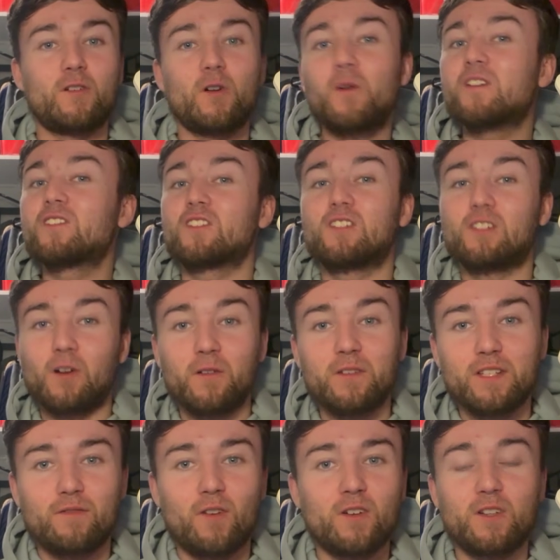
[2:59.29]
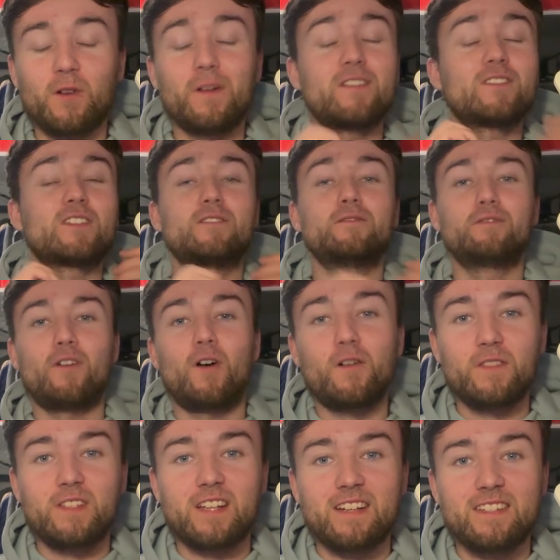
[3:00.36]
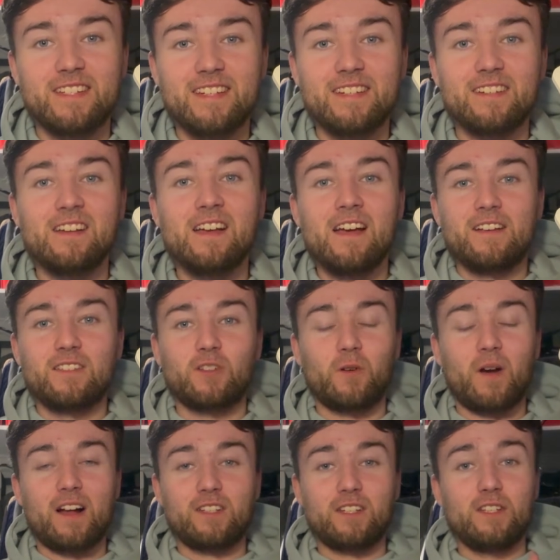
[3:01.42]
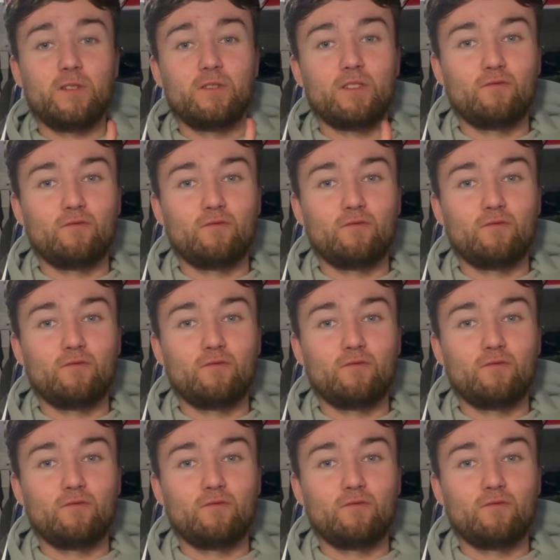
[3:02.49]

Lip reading: No one else has cloned his voice. No one else has even thought of this idea. So actually using